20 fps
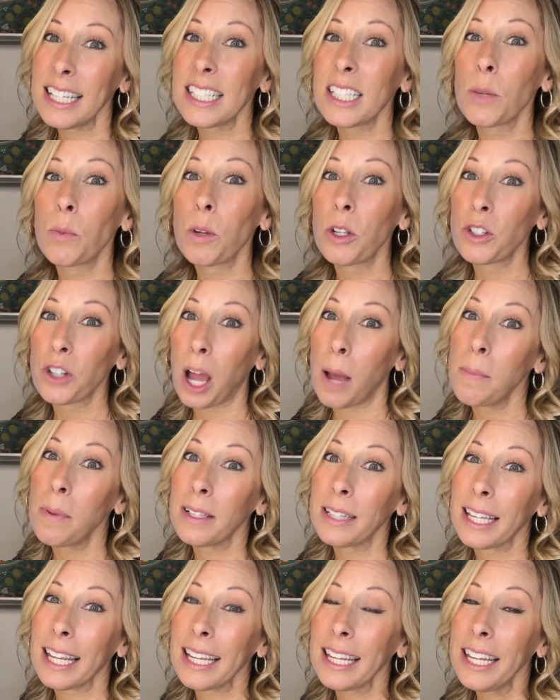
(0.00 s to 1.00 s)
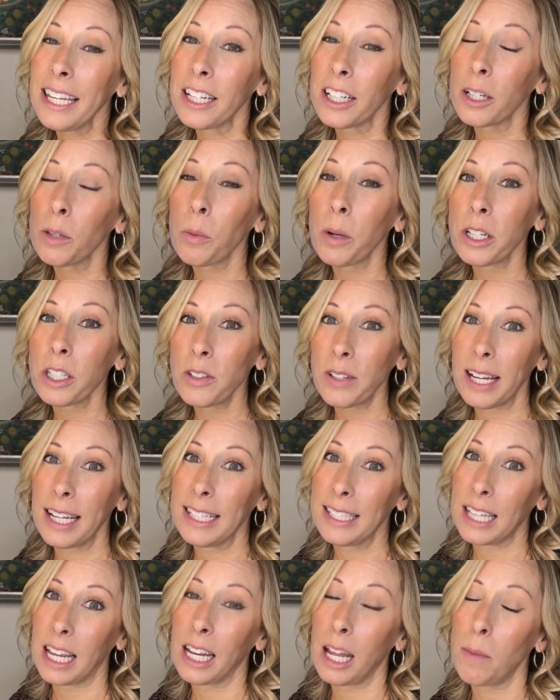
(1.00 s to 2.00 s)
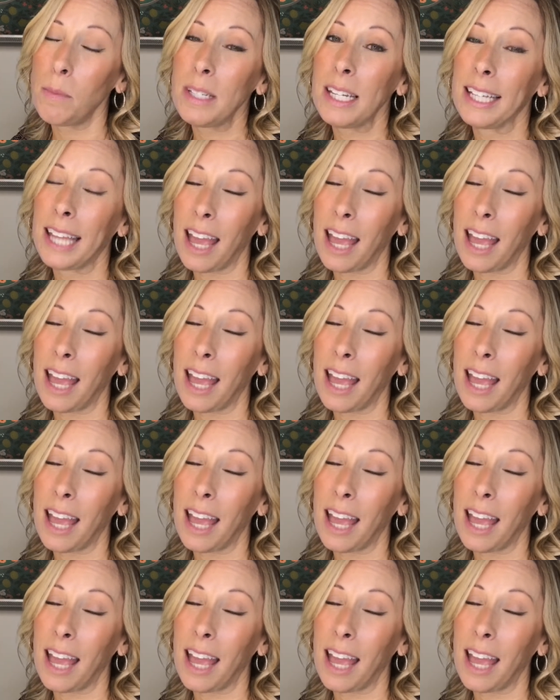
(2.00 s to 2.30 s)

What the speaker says: so we'll drop a link here where you can sign up to